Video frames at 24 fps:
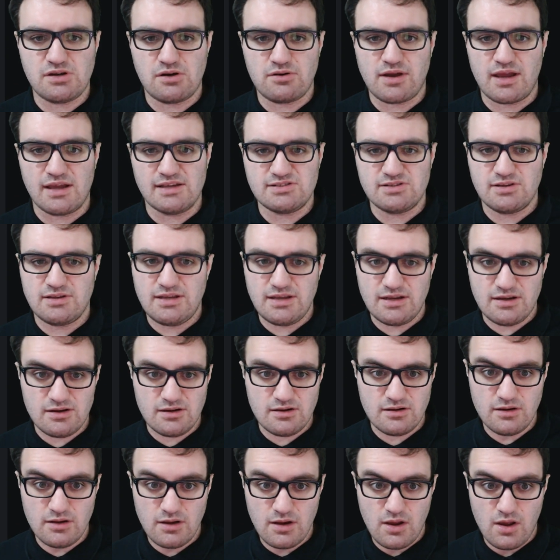Okay, so
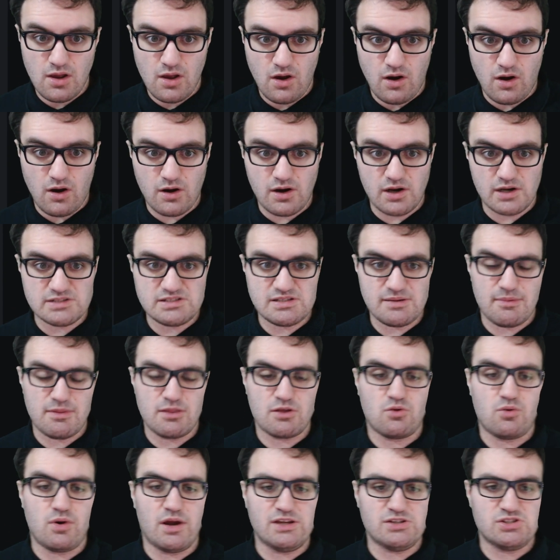here are some of the
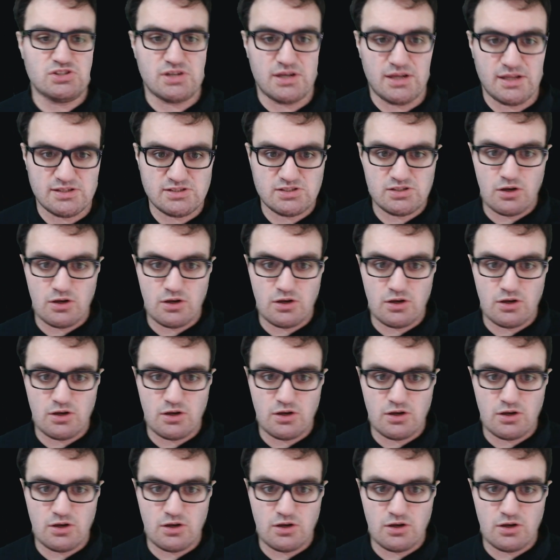questions.